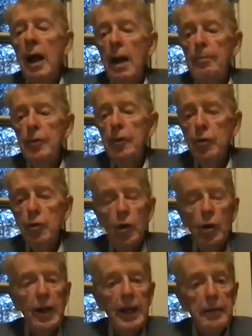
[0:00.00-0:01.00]
up to
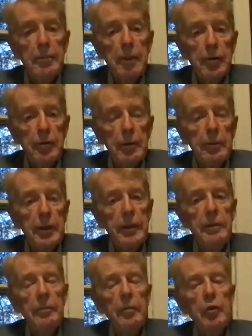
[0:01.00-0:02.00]
280 parts per
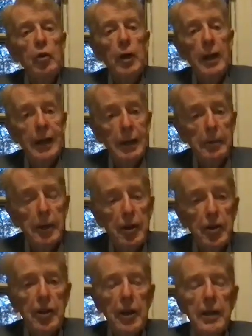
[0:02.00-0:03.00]
million during a little bit
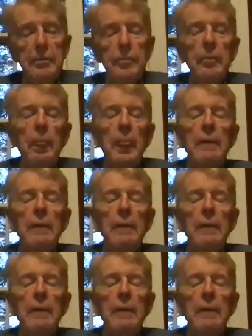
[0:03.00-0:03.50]
of the time.